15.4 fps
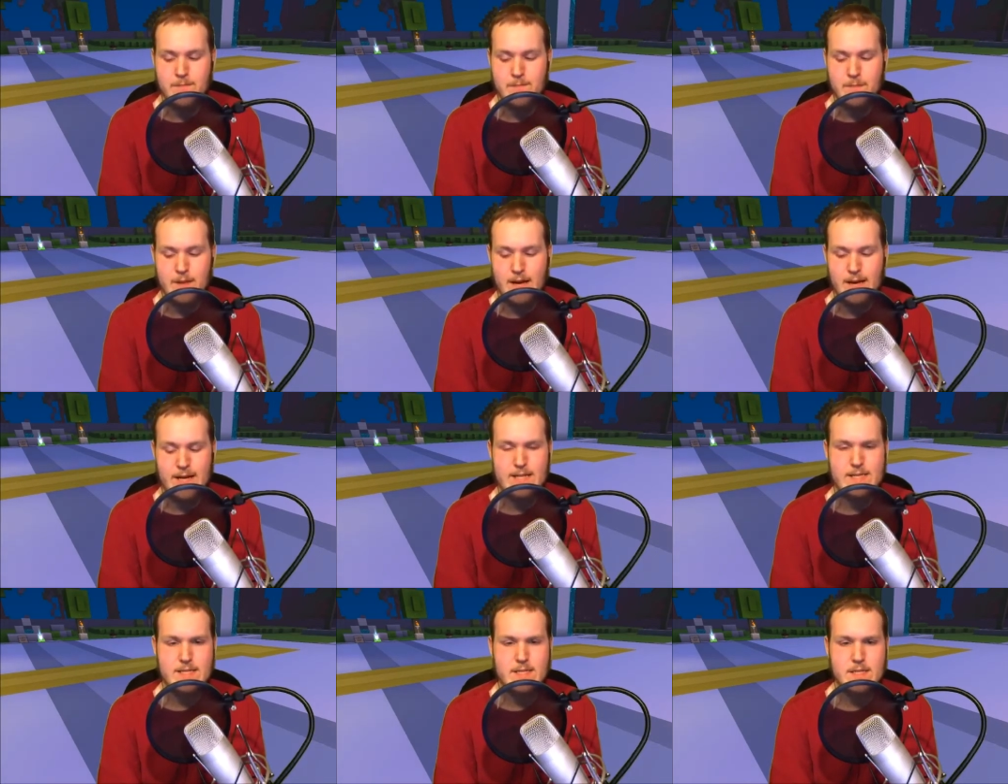I
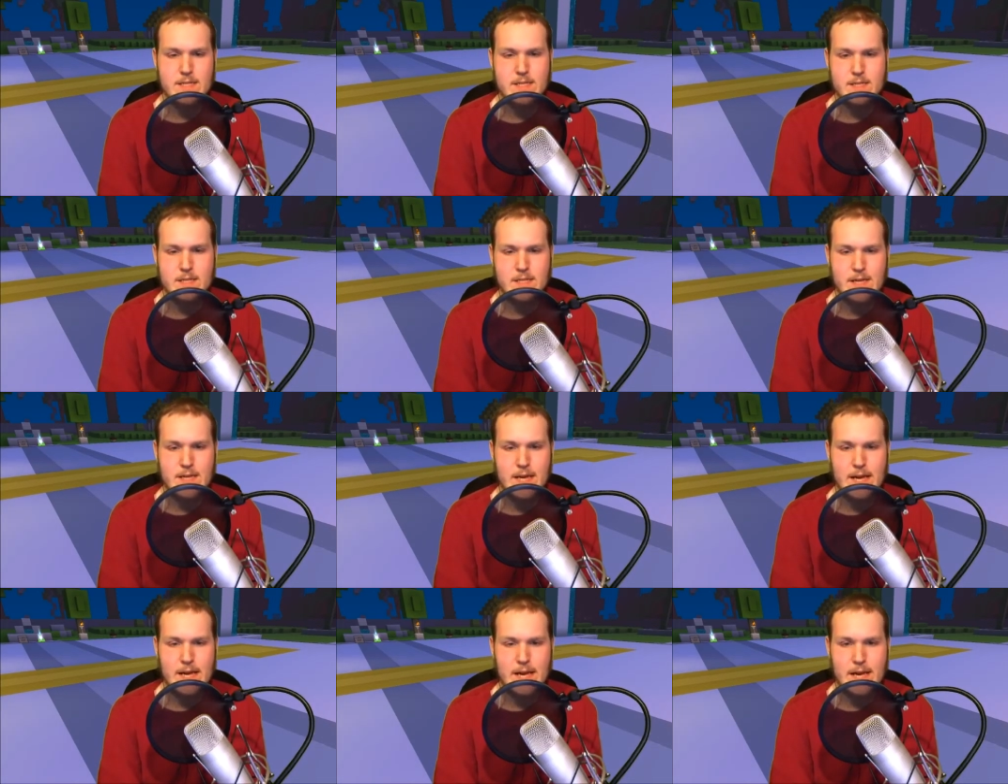guess
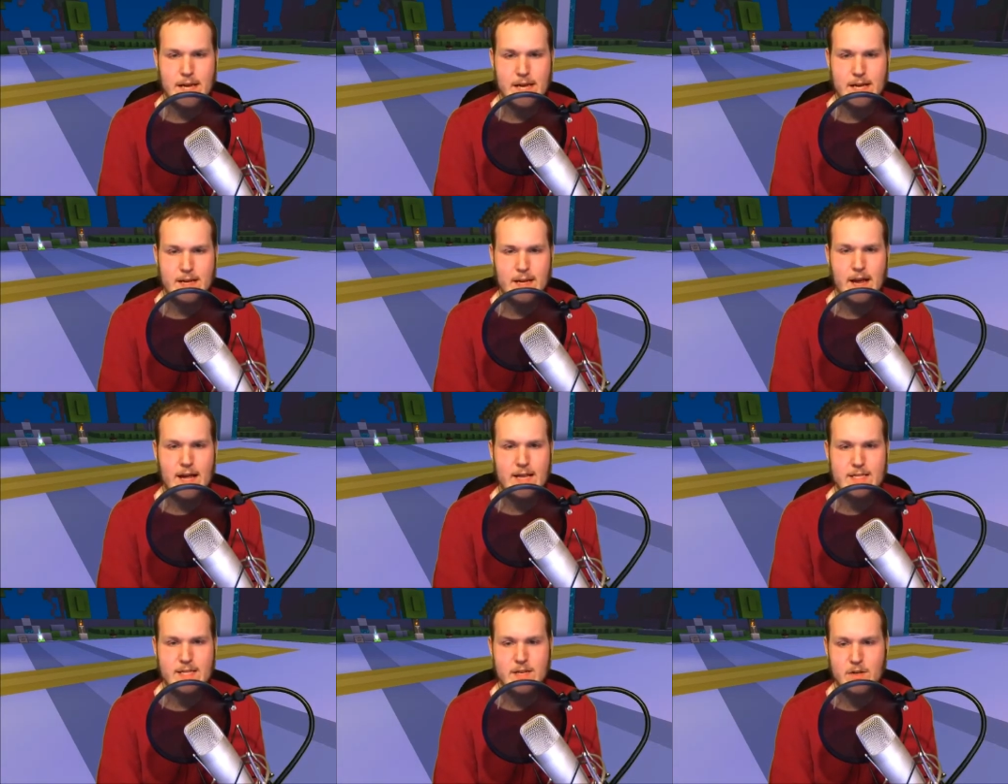in
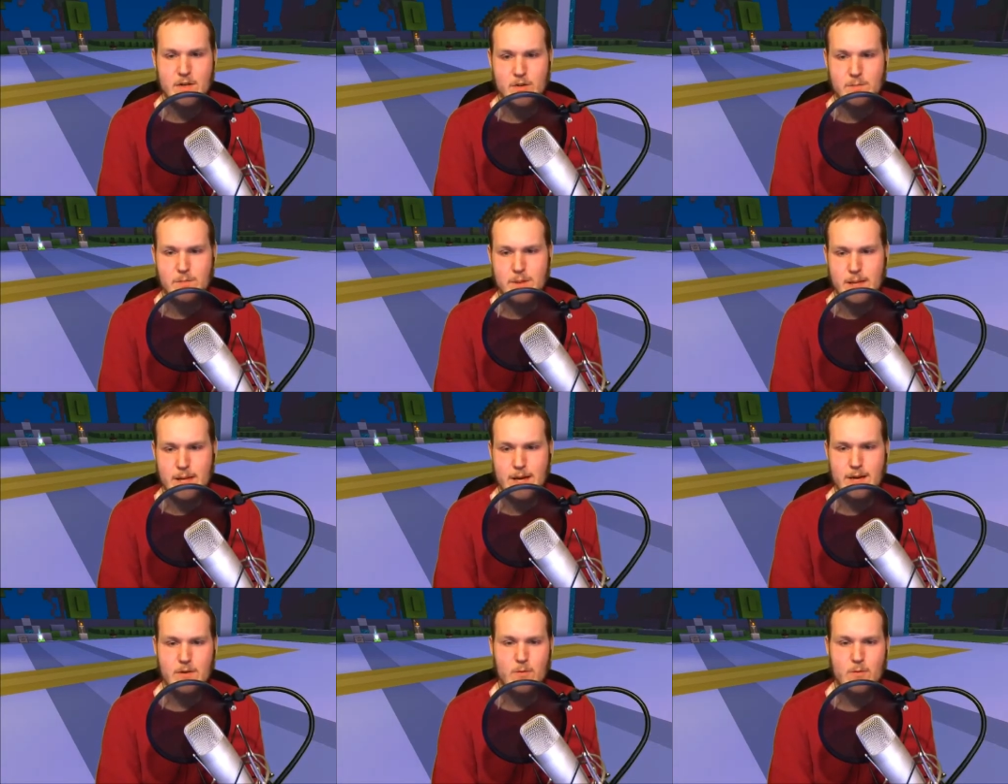as a new player,